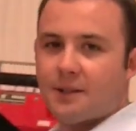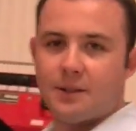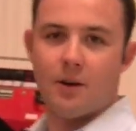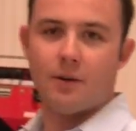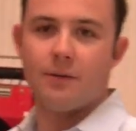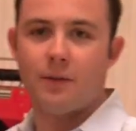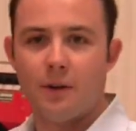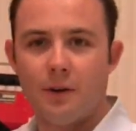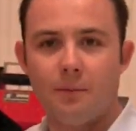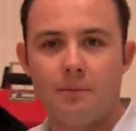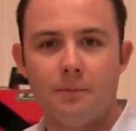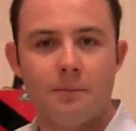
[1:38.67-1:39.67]
is known
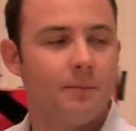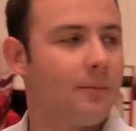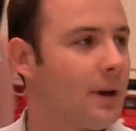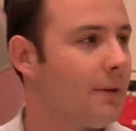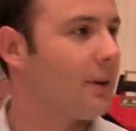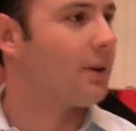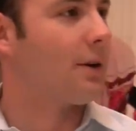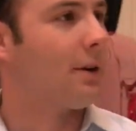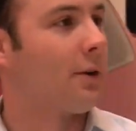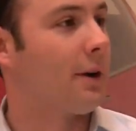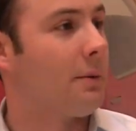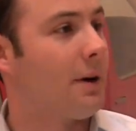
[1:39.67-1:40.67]
for having a
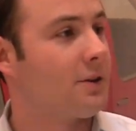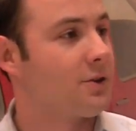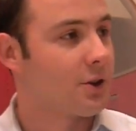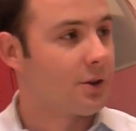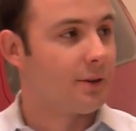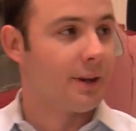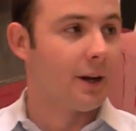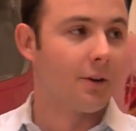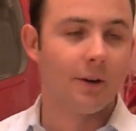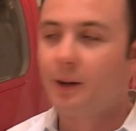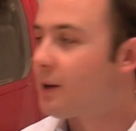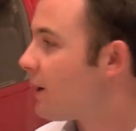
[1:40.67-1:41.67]
great amount of structural
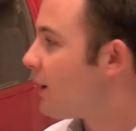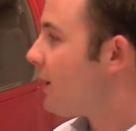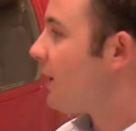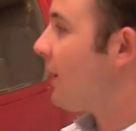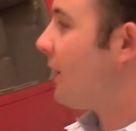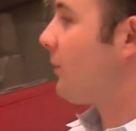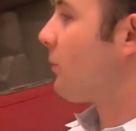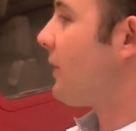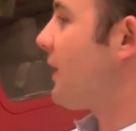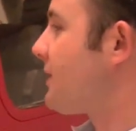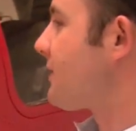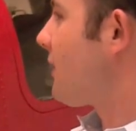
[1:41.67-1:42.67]
integrity, and where
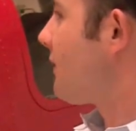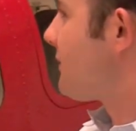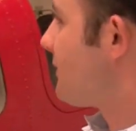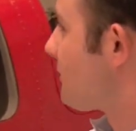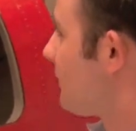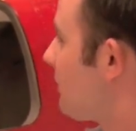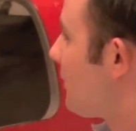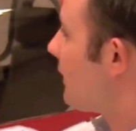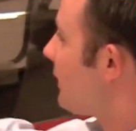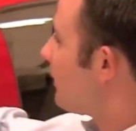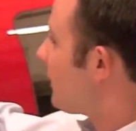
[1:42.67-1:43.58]
that starts is really right here.